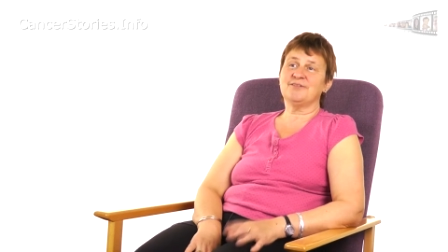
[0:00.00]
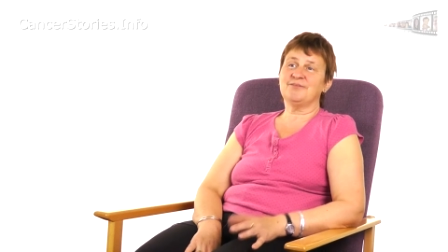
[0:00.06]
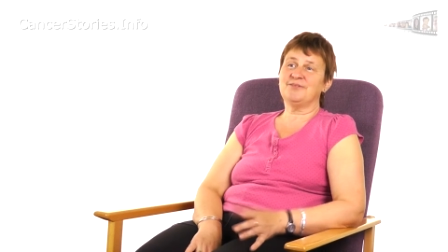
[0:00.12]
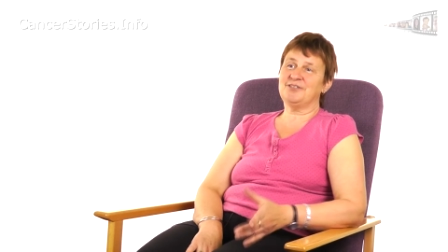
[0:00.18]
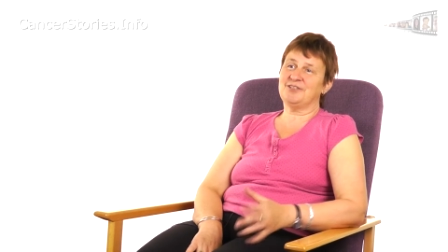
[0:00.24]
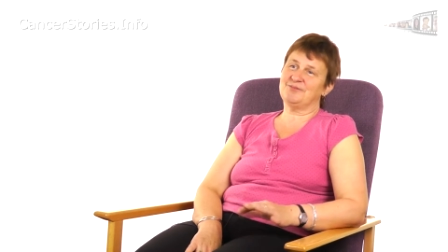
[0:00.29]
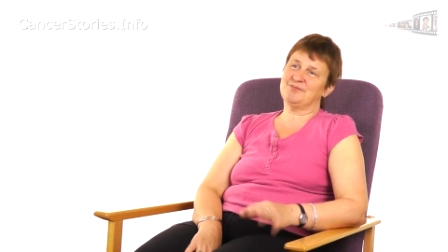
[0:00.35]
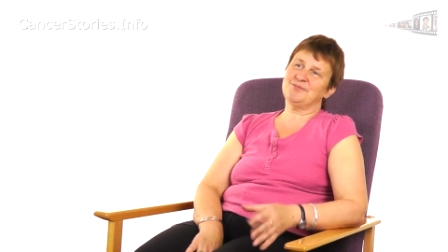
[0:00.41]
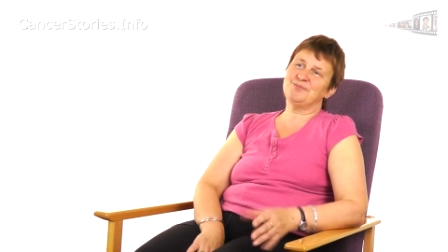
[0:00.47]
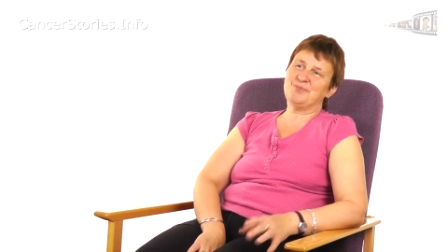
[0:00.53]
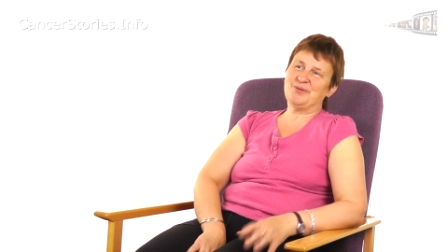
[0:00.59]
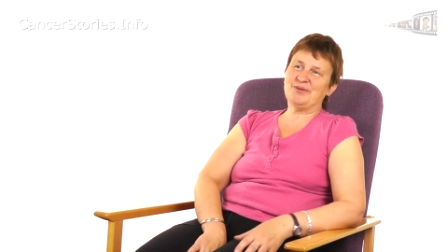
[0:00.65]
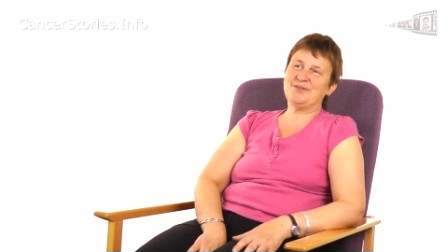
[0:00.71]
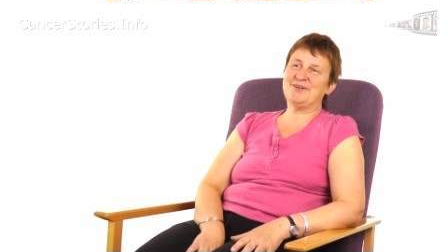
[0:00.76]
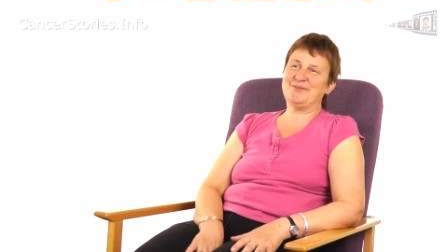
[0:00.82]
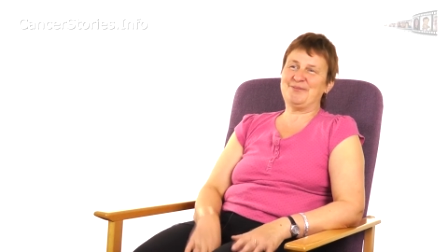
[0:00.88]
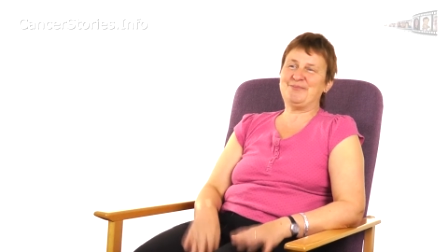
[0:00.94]
which
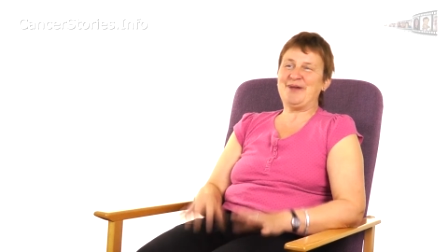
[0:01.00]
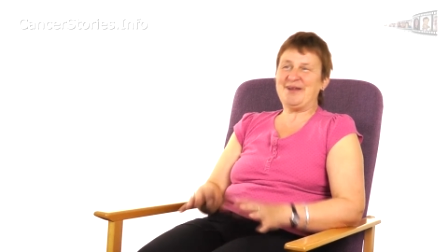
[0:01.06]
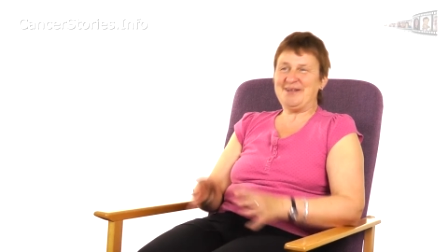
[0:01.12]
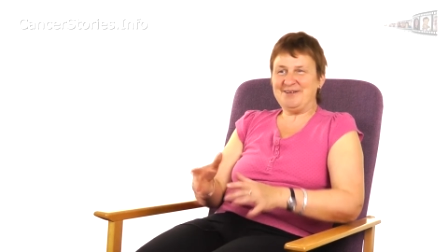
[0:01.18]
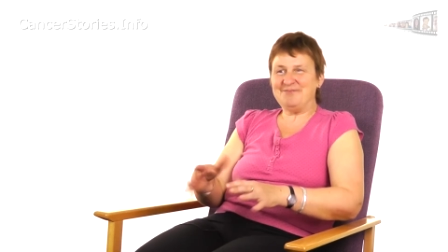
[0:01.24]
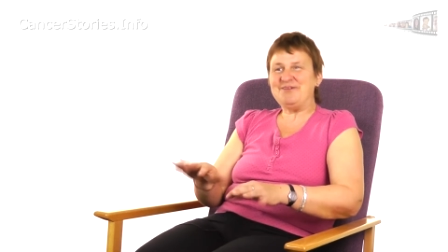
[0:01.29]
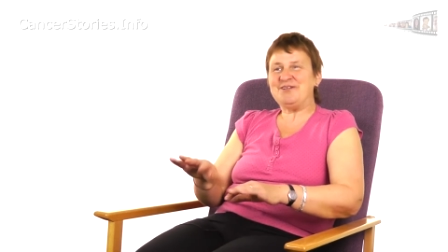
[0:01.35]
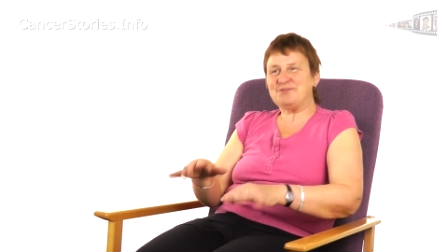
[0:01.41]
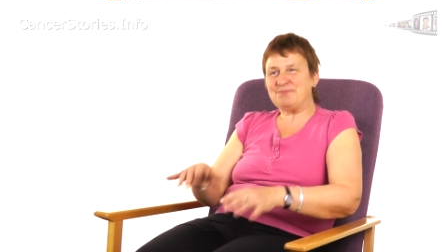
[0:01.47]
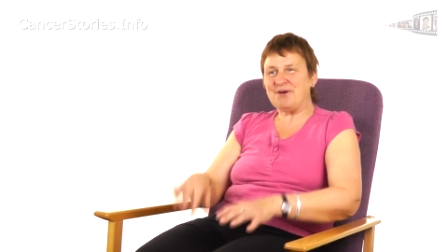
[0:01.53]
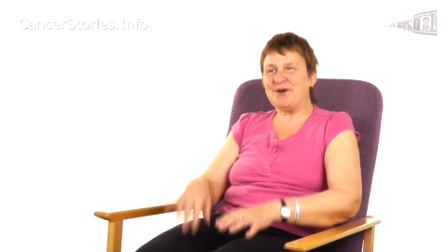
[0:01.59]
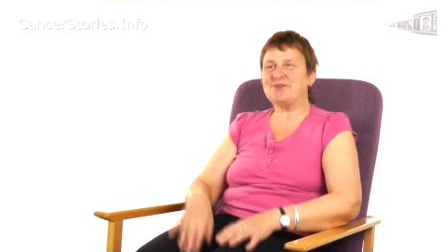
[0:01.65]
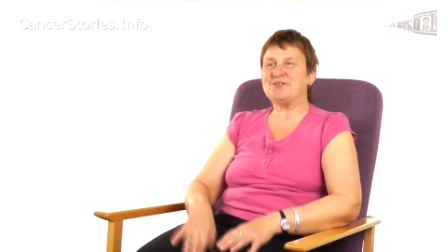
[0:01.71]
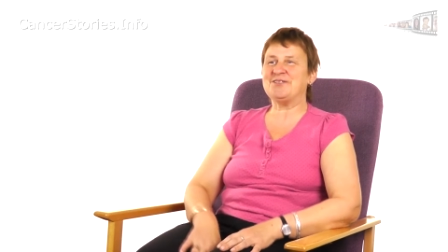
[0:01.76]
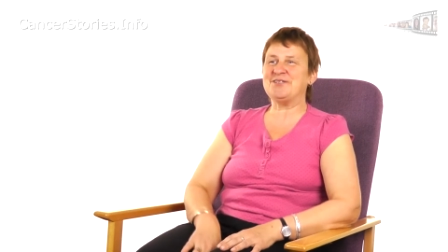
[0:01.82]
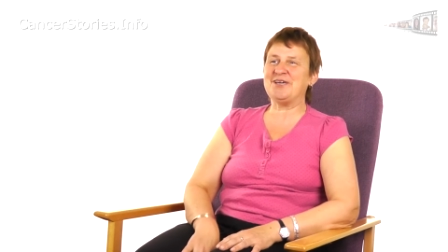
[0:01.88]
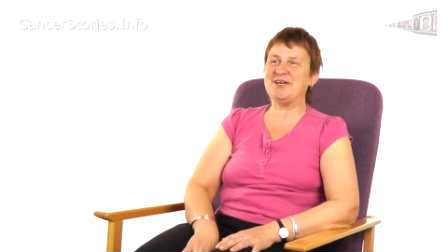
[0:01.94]
depending which
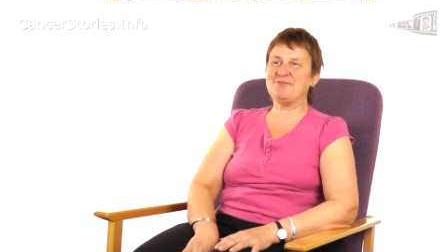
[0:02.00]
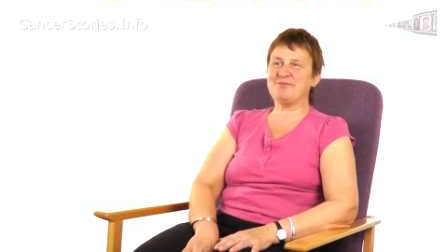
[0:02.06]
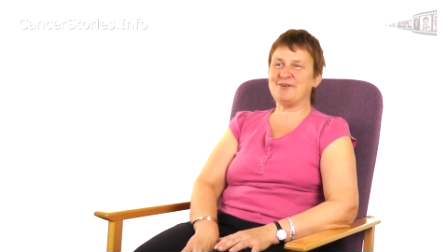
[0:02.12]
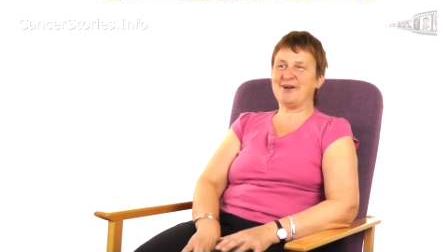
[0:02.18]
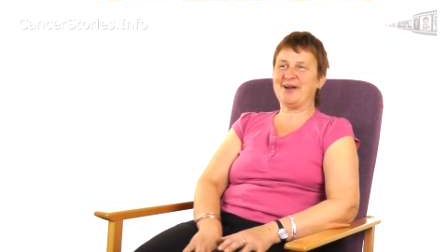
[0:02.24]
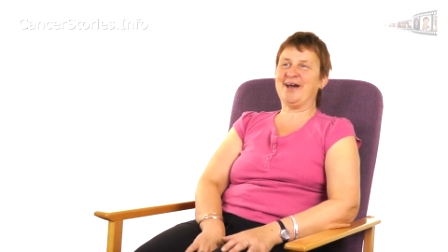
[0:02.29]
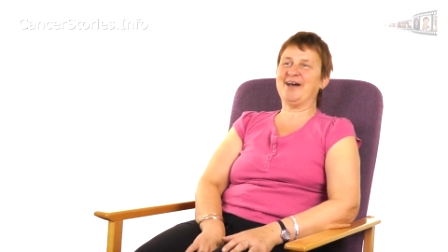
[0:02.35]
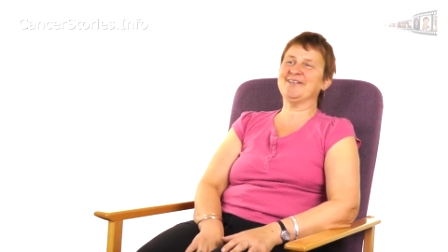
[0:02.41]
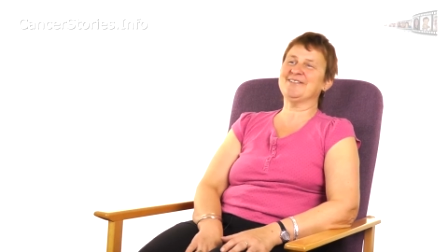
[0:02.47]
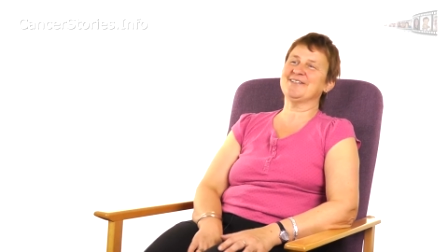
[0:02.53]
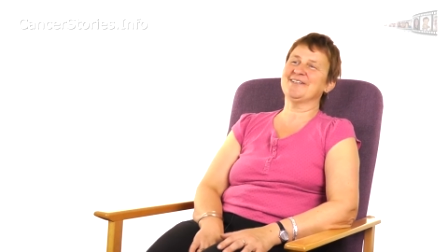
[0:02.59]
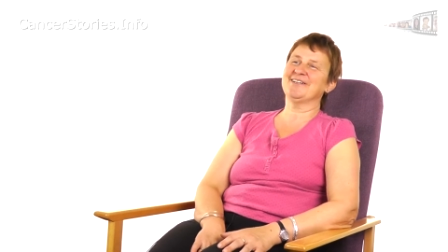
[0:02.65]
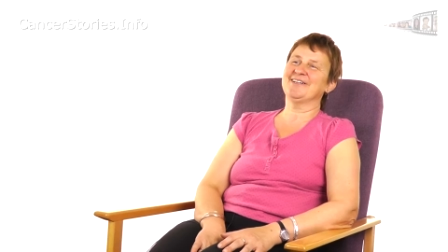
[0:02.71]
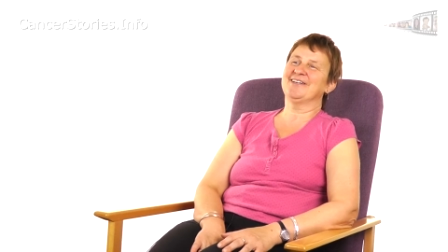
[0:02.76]
part of the year we're at.